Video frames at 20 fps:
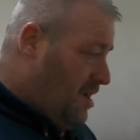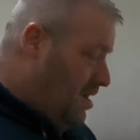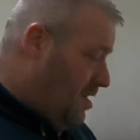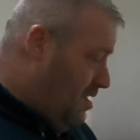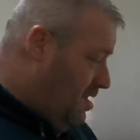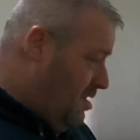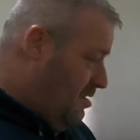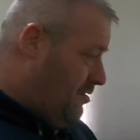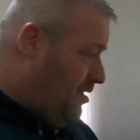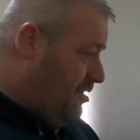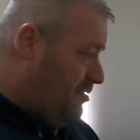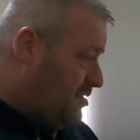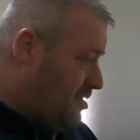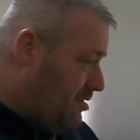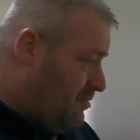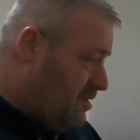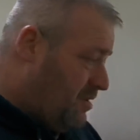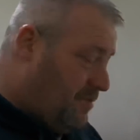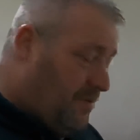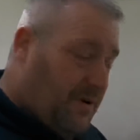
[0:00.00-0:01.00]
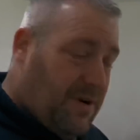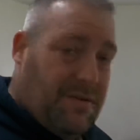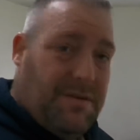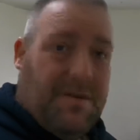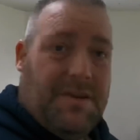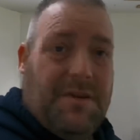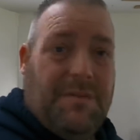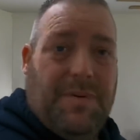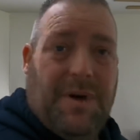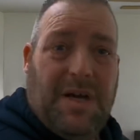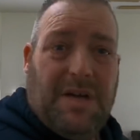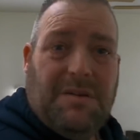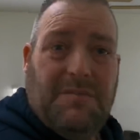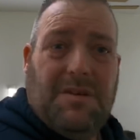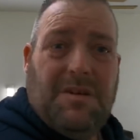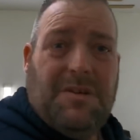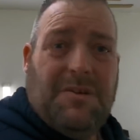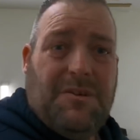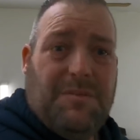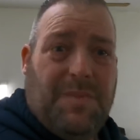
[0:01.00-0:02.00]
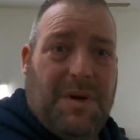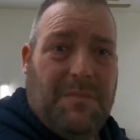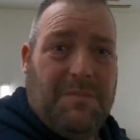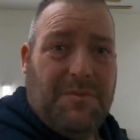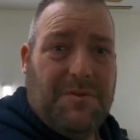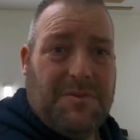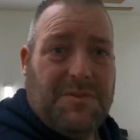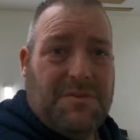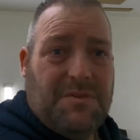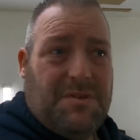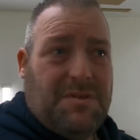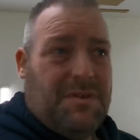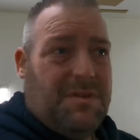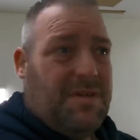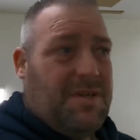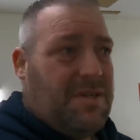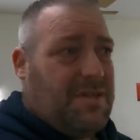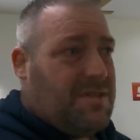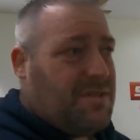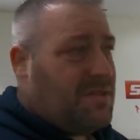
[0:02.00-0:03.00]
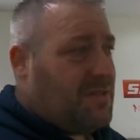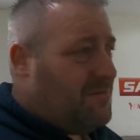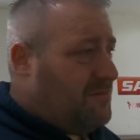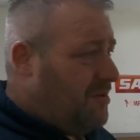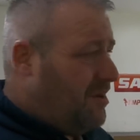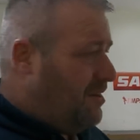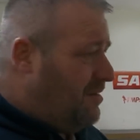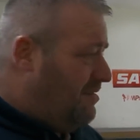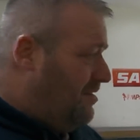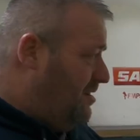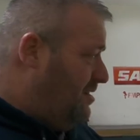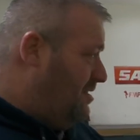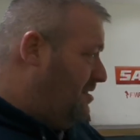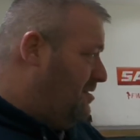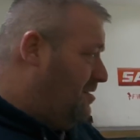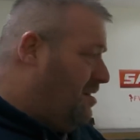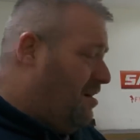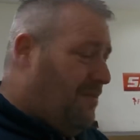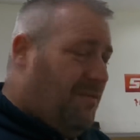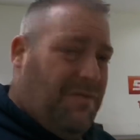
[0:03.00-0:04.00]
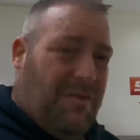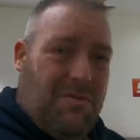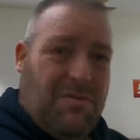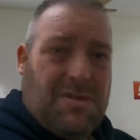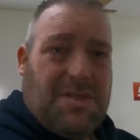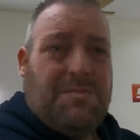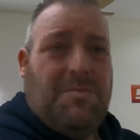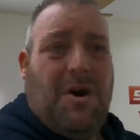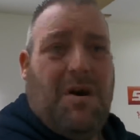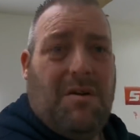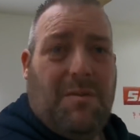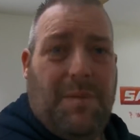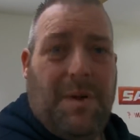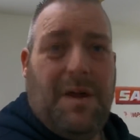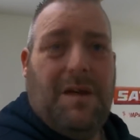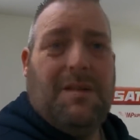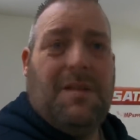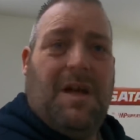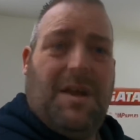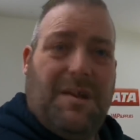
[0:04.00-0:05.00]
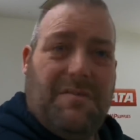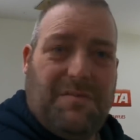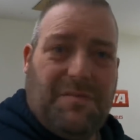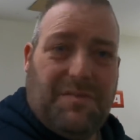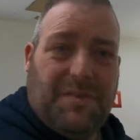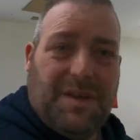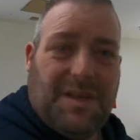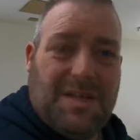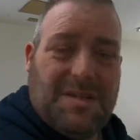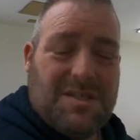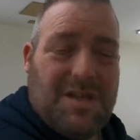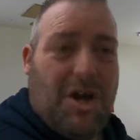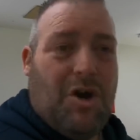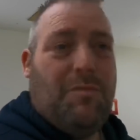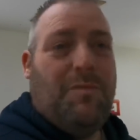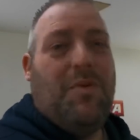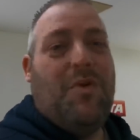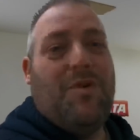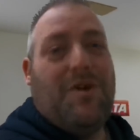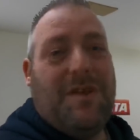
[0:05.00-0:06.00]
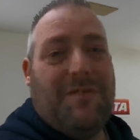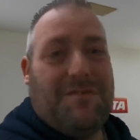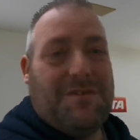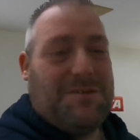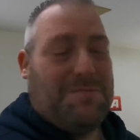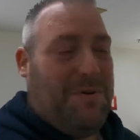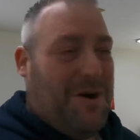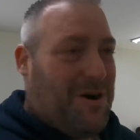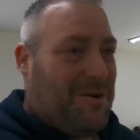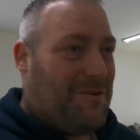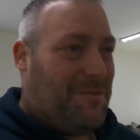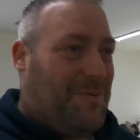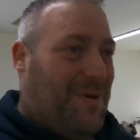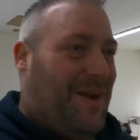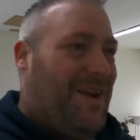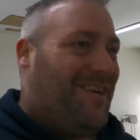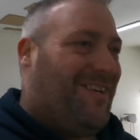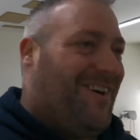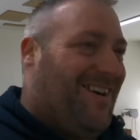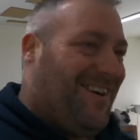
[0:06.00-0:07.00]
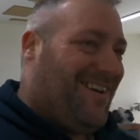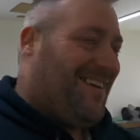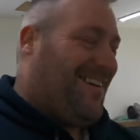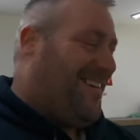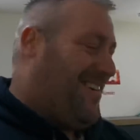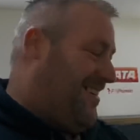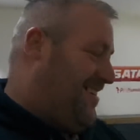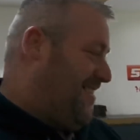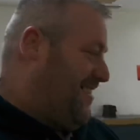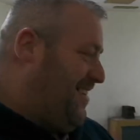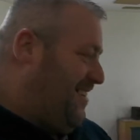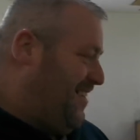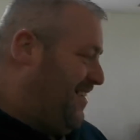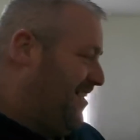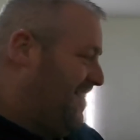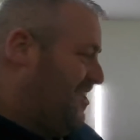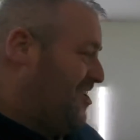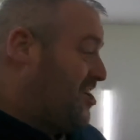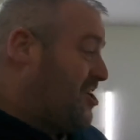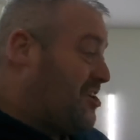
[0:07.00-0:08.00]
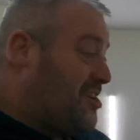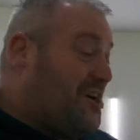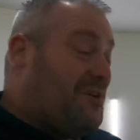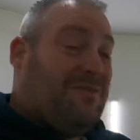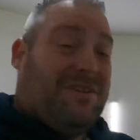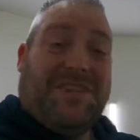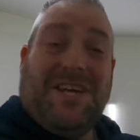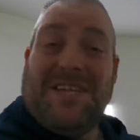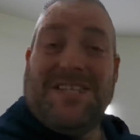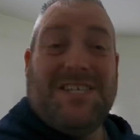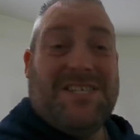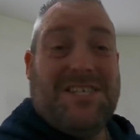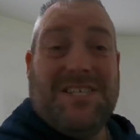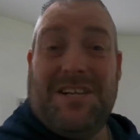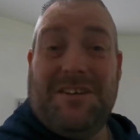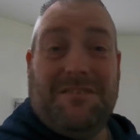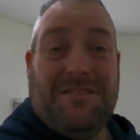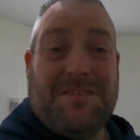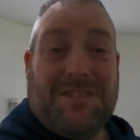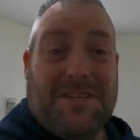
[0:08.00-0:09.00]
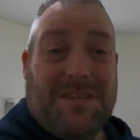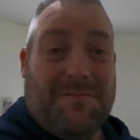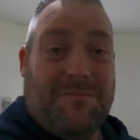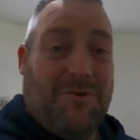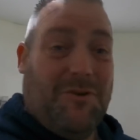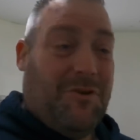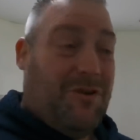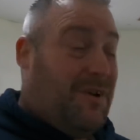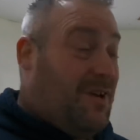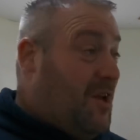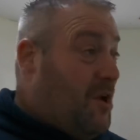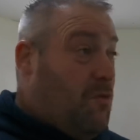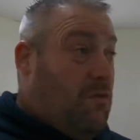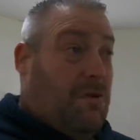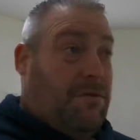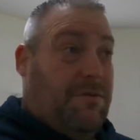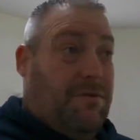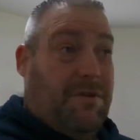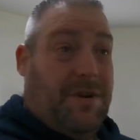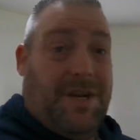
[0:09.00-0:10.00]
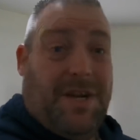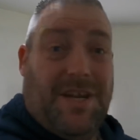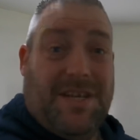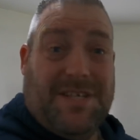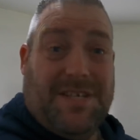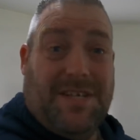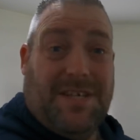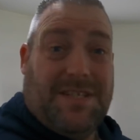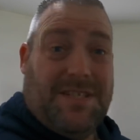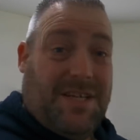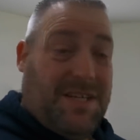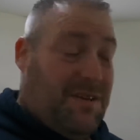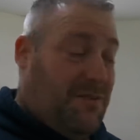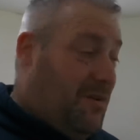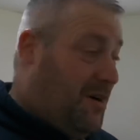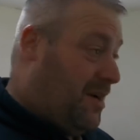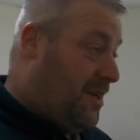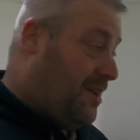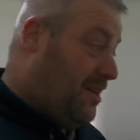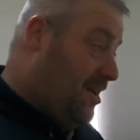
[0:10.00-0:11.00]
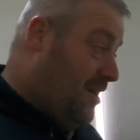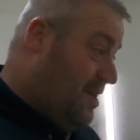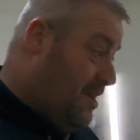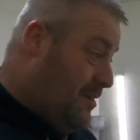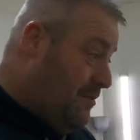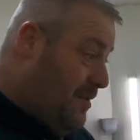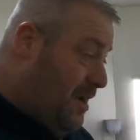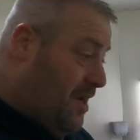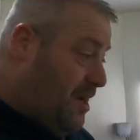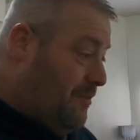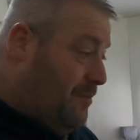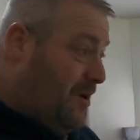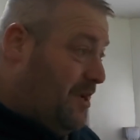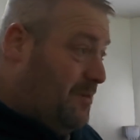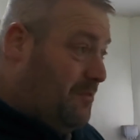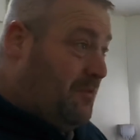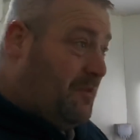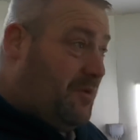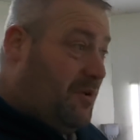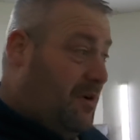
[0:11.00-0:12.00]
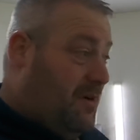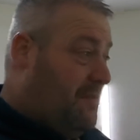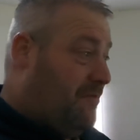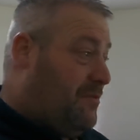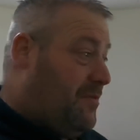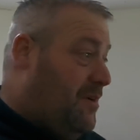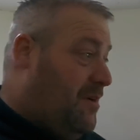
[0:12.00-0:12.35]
Oh no, sorry, we only do paint, we only do bumpers, we only do this. I'm like, oh, I thought a smart repairer done everything. That's the whole point of a smart repairer. No one does interiors anymore. Well, not in Essex anyway. Man, the people that I've